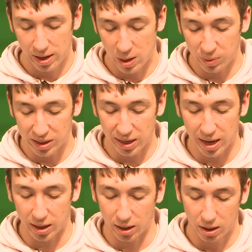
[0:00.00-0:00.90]
And when he
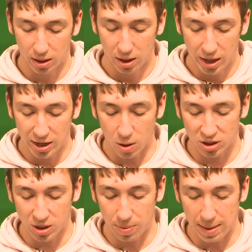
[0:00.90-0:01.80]
did, he
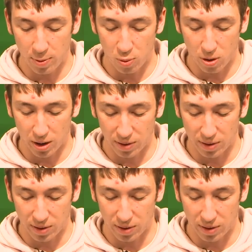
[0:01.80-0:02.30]
noticed the baby boy